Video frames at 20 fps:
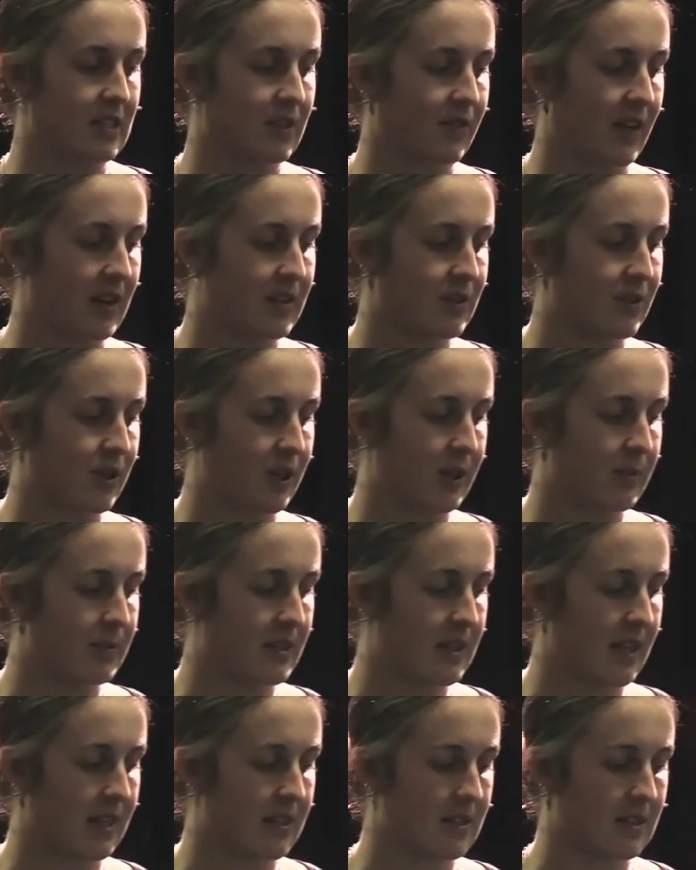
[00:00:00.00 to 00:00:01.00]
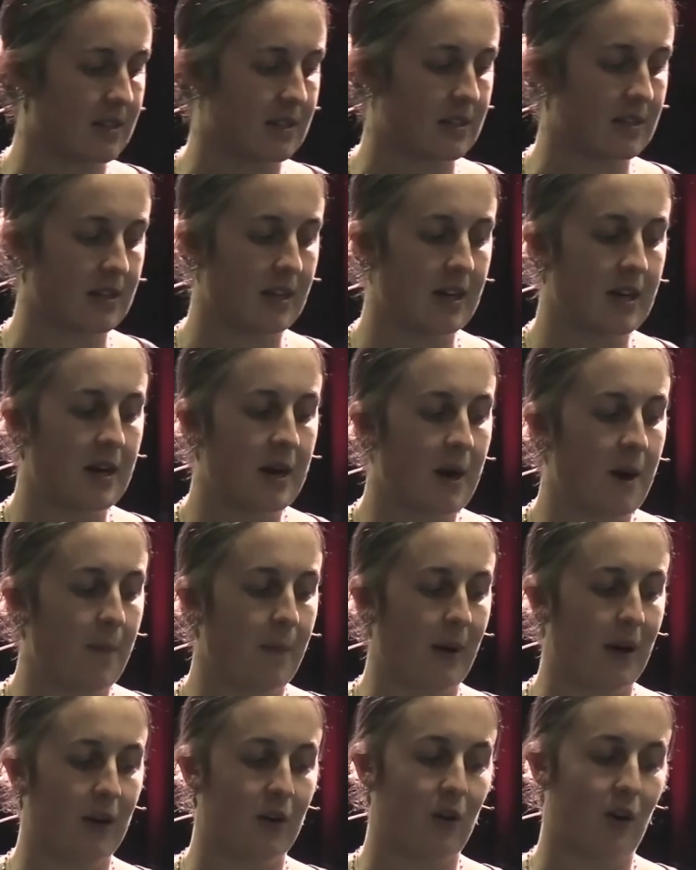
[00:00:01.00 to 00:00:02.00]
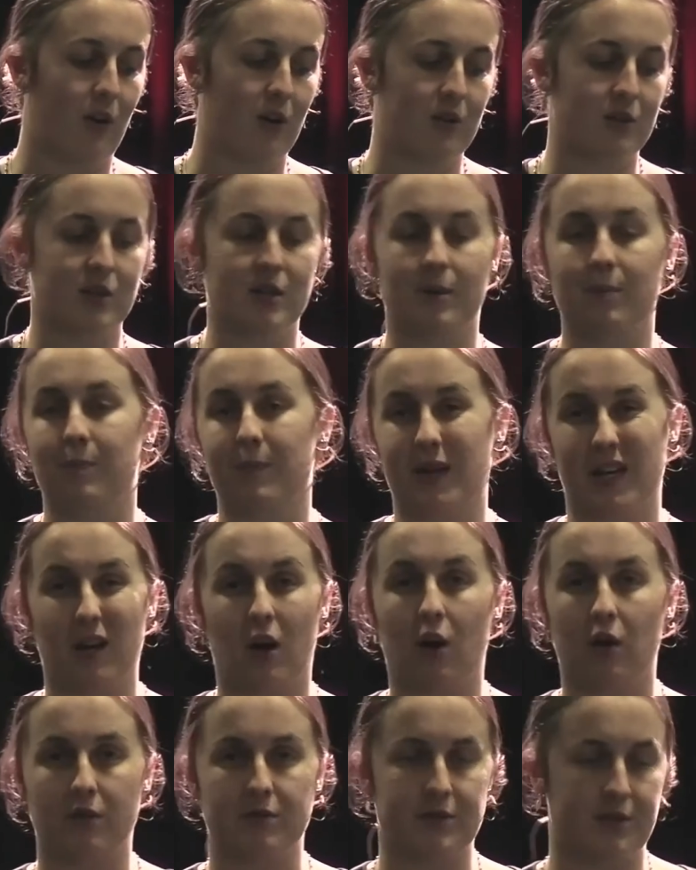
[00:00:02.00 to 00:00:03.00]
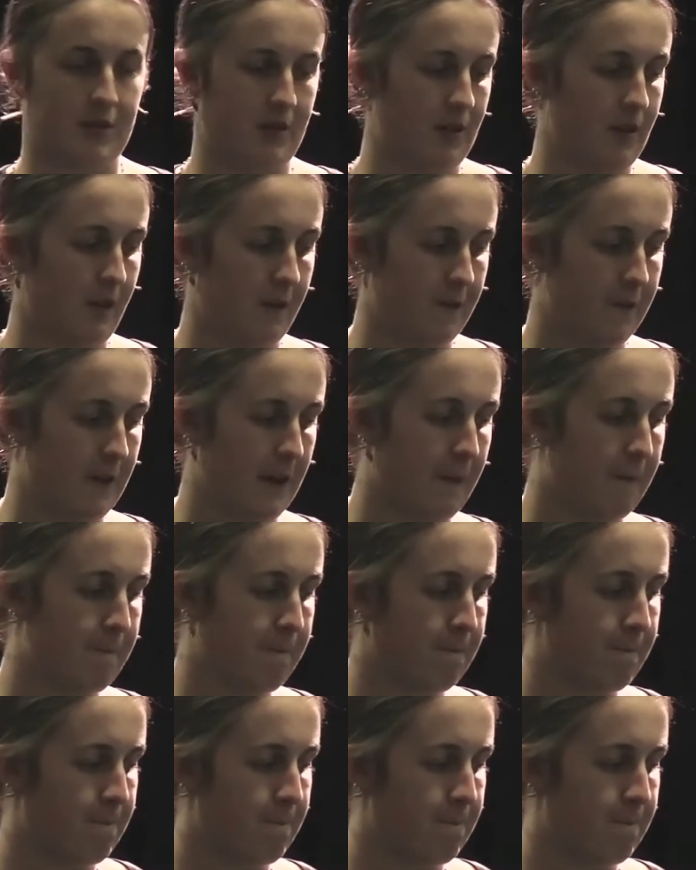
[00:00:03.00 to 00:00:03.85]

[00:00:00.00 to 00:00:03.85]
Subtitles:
of our circumstances, but not because of them.